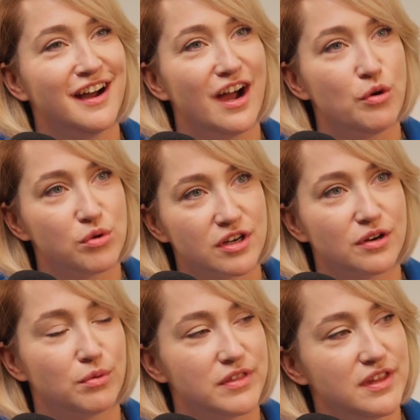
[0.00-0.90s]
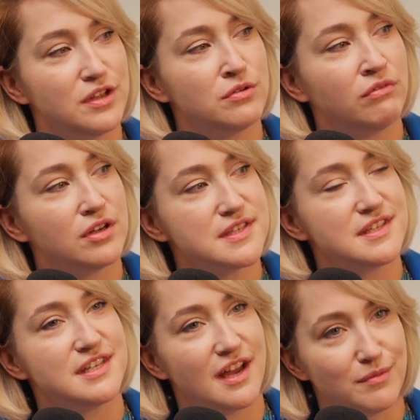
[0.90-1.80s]
I work with the
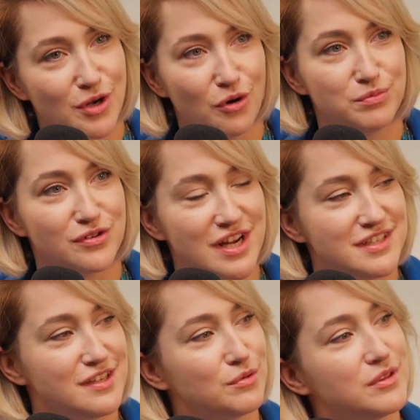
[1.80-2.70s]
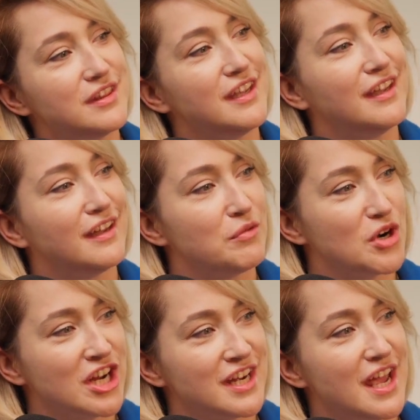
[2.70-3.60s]
university, I'm cooperating with the
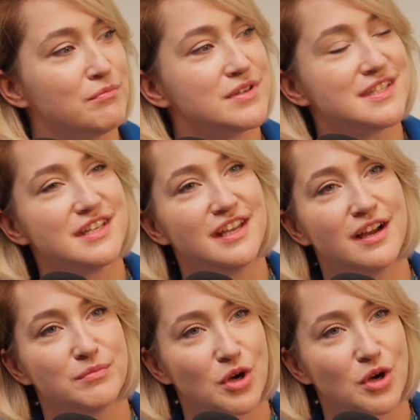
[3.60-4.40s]
American Embassy, I'm